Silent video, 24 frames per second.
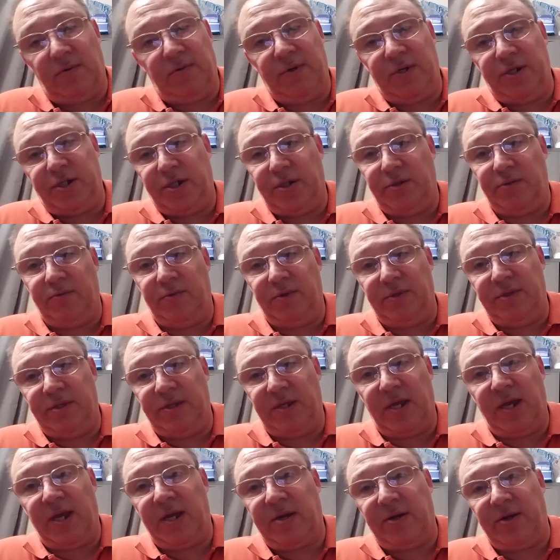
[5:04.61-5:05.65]
issue with
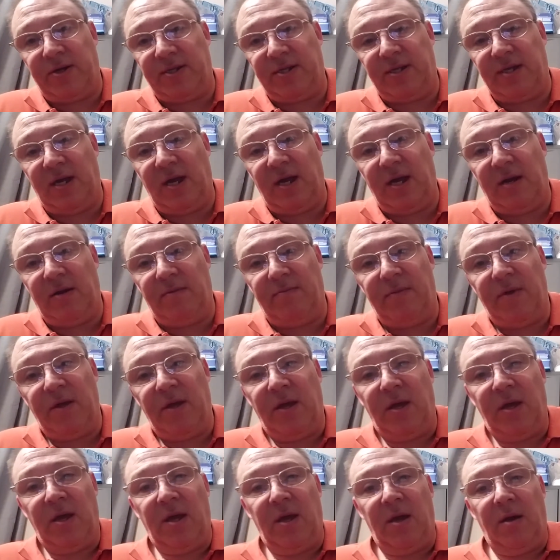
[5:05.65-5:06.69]
the accuracy on them,
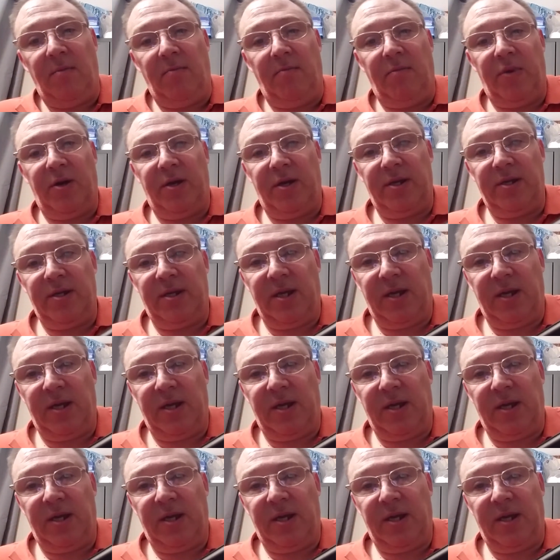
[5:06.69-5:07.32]
but